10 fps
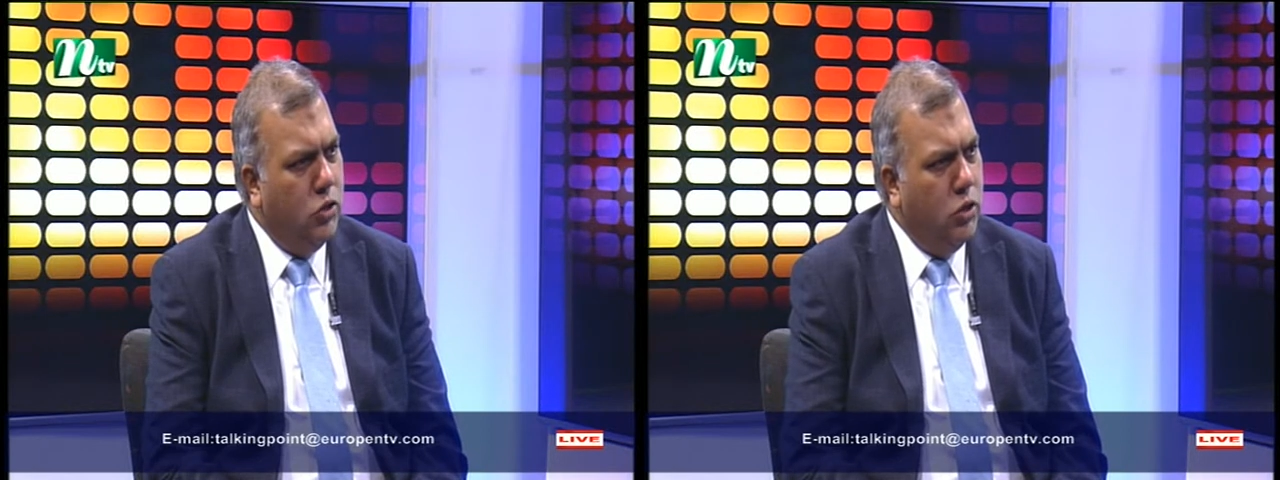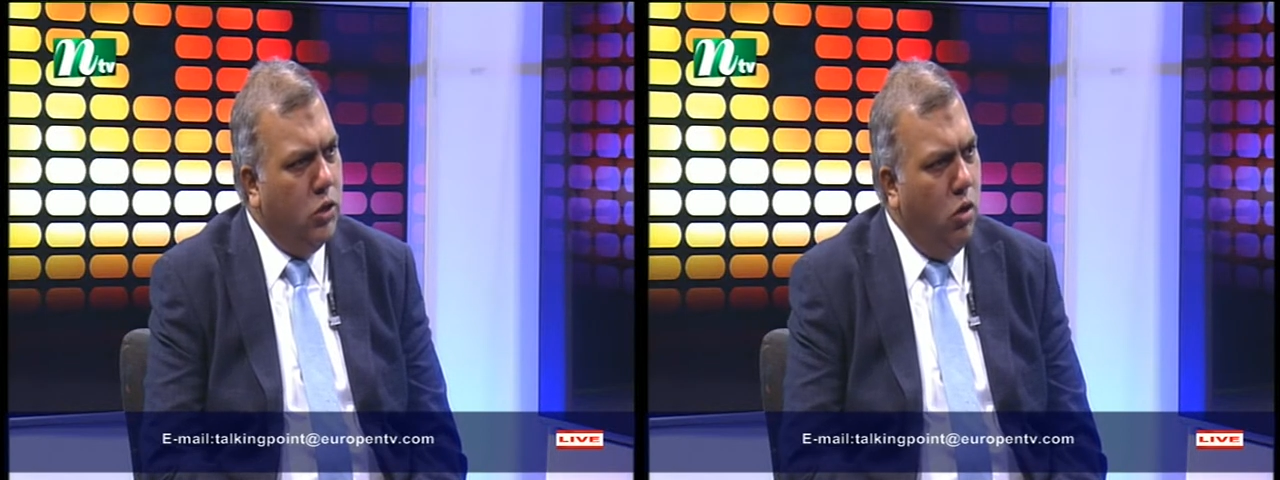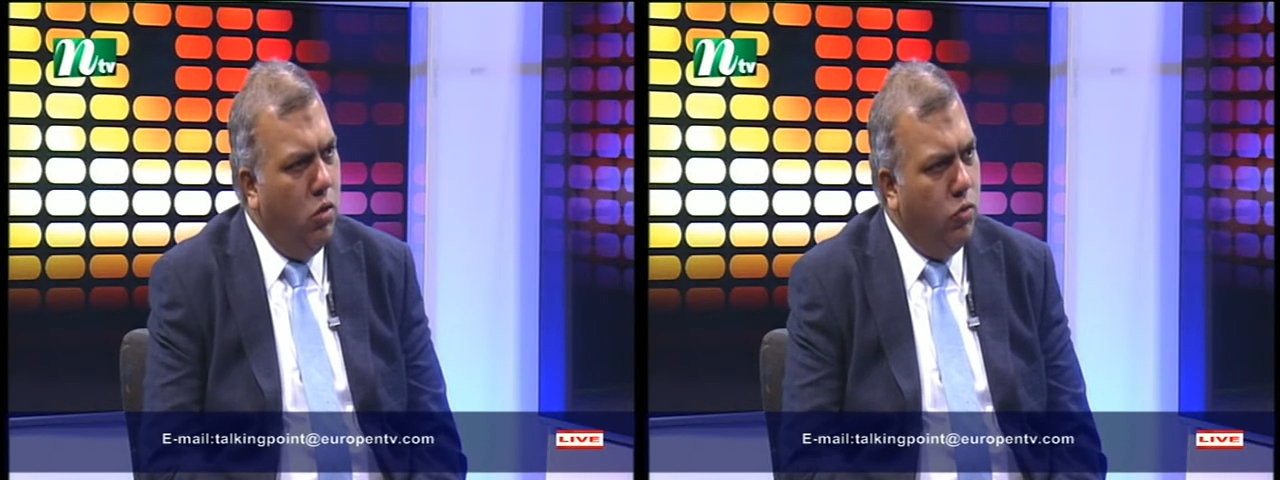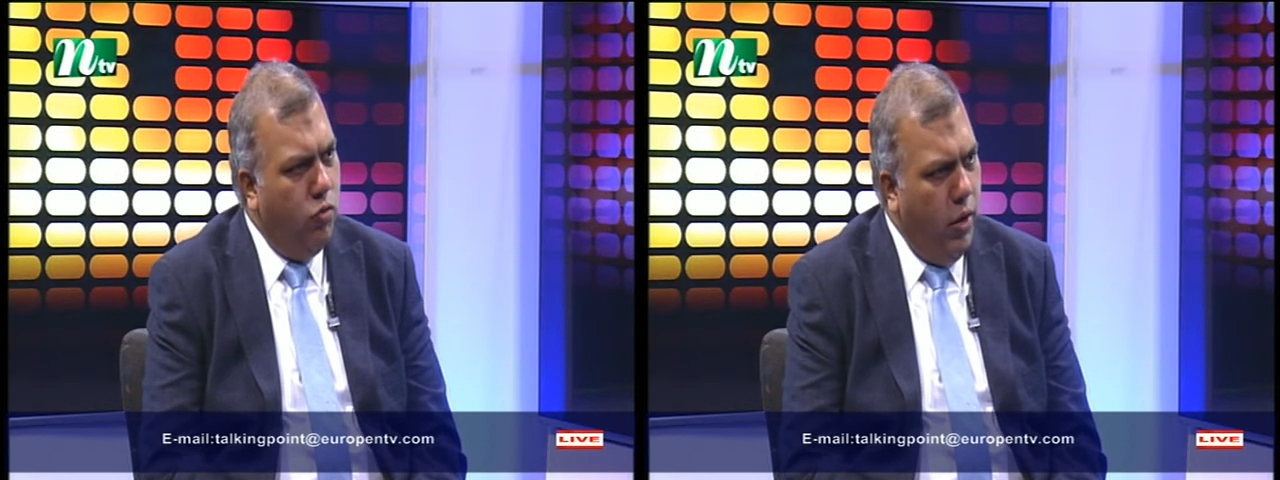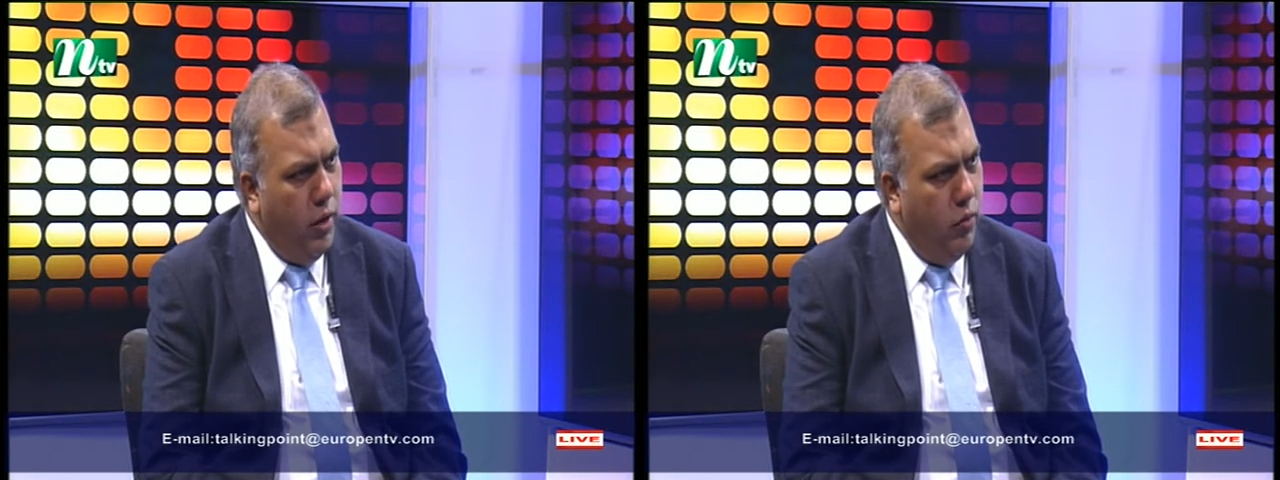Chittagong
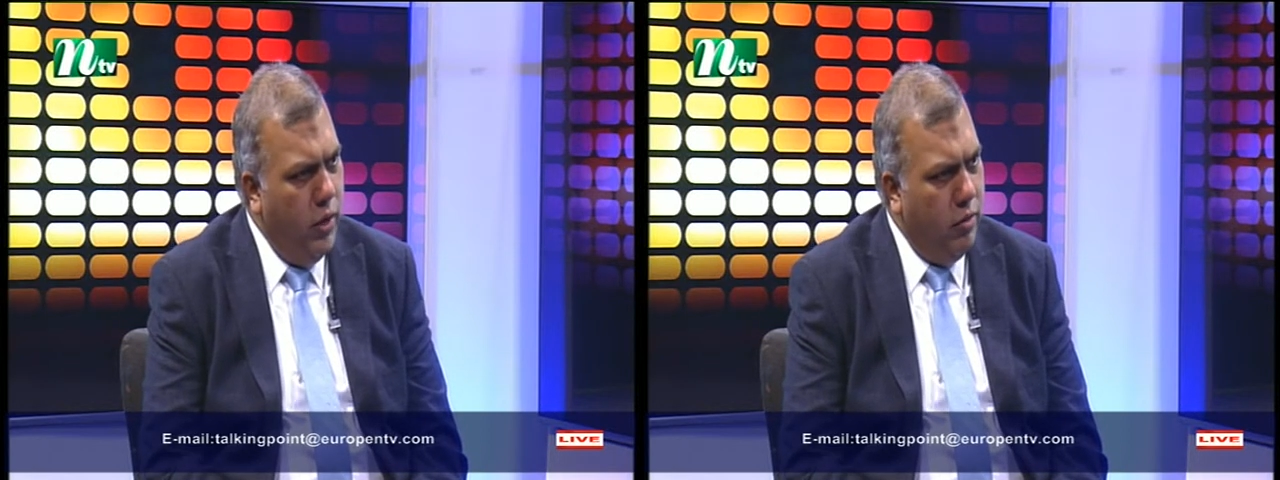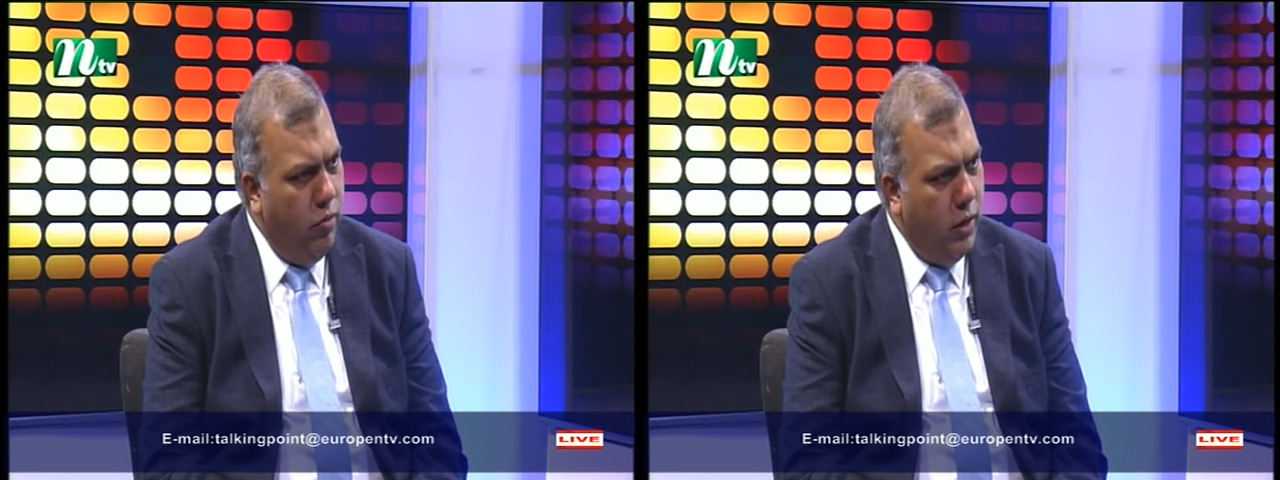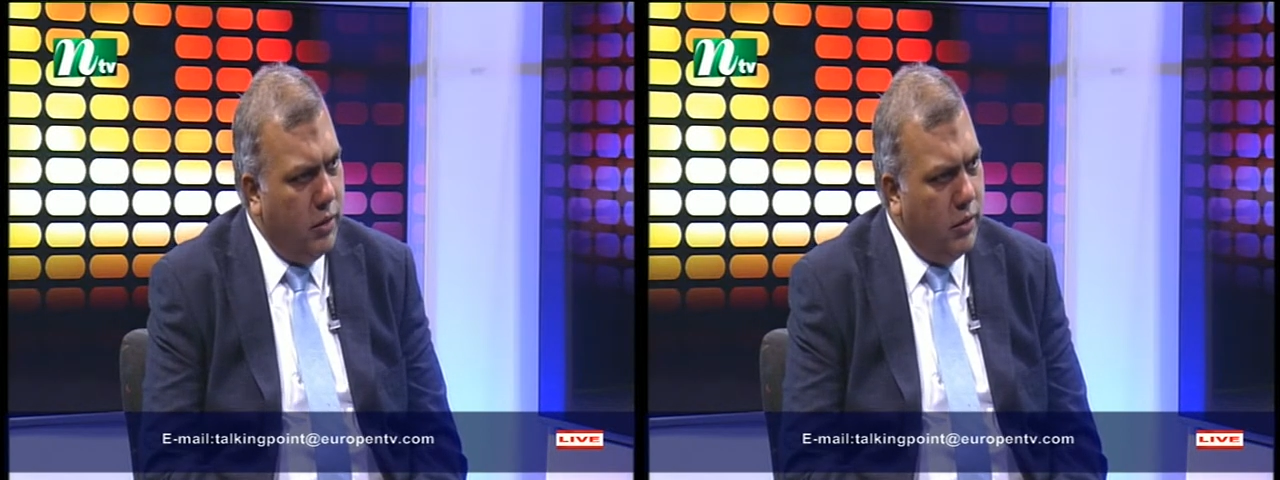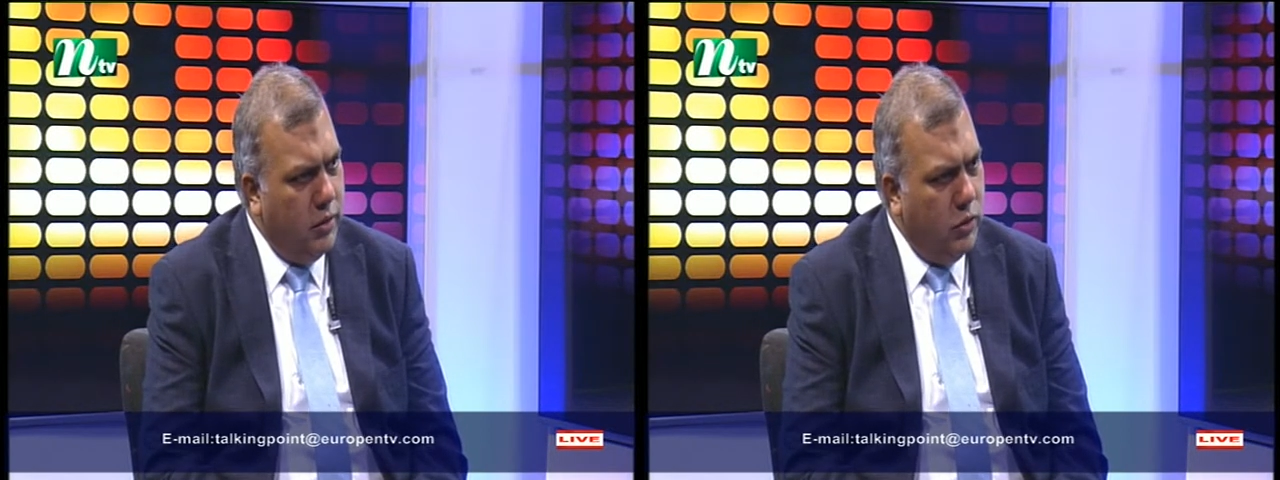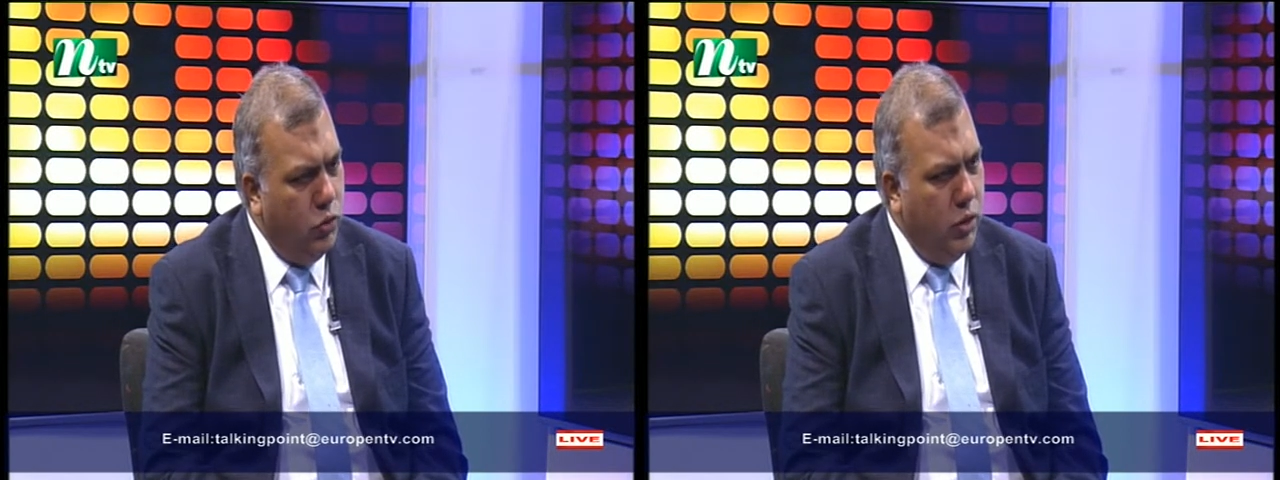track, hill tracks
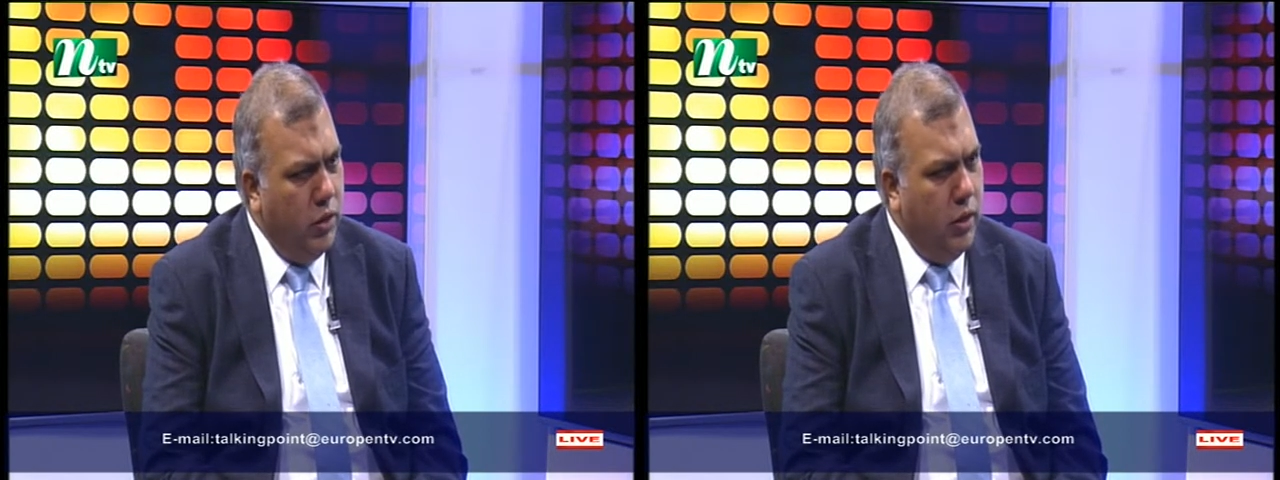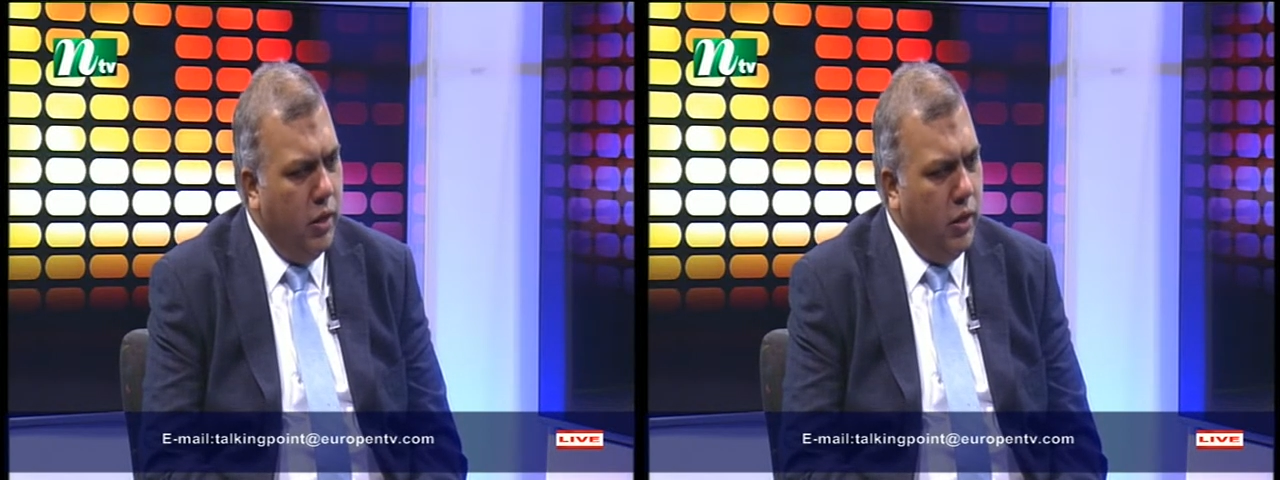during yeah.